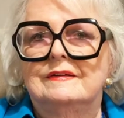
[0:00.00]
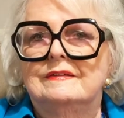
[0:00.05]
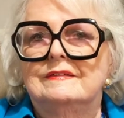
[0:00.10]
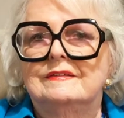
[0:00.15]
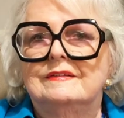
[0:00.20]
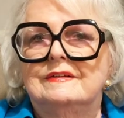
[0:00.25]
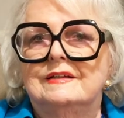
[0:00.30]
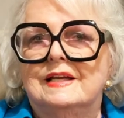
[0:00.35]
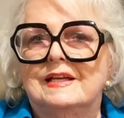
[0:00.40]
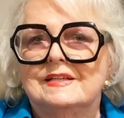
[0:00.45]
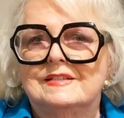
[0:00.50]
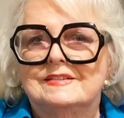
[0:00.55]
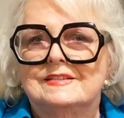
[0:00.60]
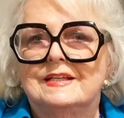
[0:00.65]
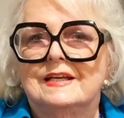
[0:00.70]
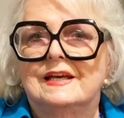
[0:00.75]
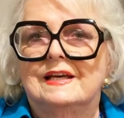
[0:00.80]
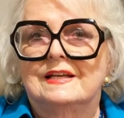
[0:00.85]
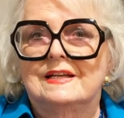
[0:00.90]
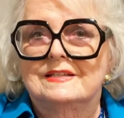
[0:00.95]
"He's dead,
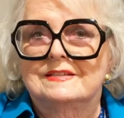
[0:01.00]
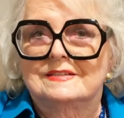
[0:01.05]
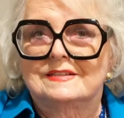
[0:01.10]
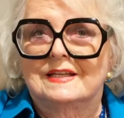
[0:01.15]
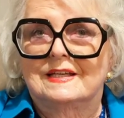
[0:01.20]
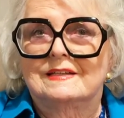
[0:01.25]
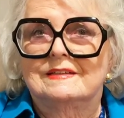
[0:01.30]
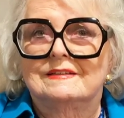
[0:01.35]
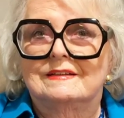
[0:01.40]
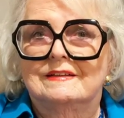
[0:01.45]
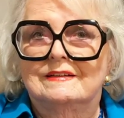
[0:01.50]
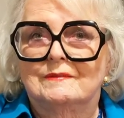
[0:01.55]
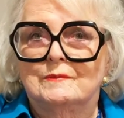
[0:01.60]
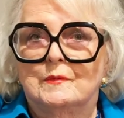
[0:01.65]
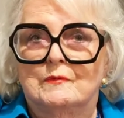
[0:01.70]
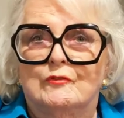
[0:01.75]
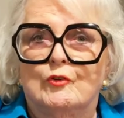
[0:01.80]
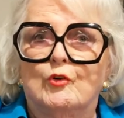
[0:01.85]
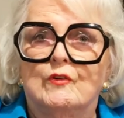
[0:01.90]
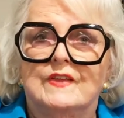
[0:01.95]
isn't he?"
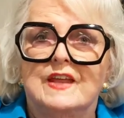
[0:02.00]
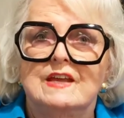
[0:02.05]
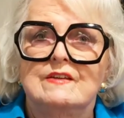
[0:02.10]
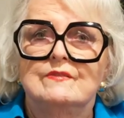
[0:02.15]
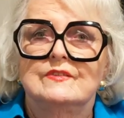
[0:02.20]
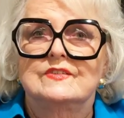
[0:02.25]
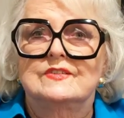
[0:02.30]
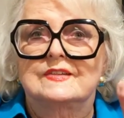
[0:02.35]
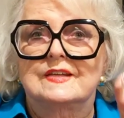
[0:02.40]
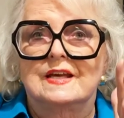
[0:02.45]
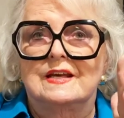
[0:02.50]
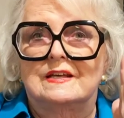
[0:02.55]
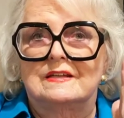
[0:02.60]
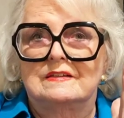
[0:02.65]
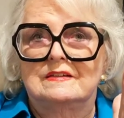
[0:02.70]
Before they even said,